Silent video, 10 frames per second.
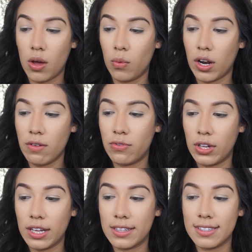And what I
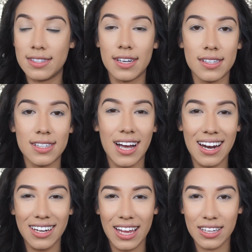feel like this does, it
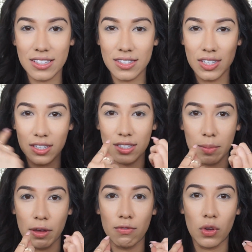kind of like sucks
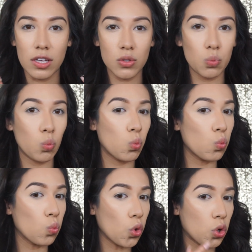in my face
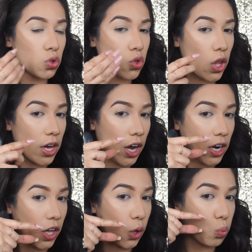so that it
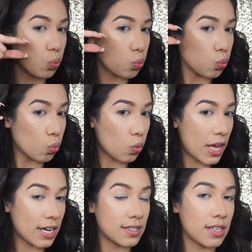kind of like
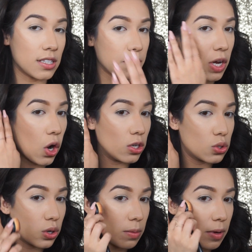extends my
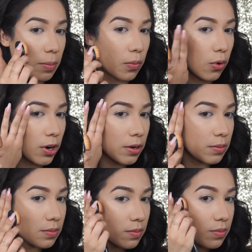contour a bit more.
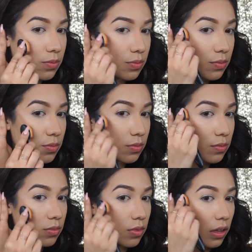
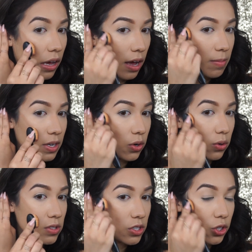I've been
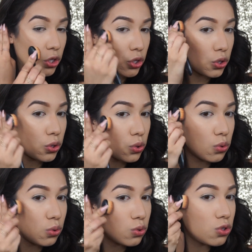noticing a
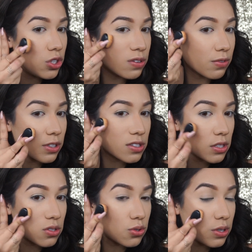huge difference
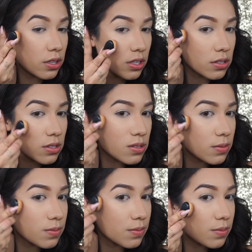in doing this.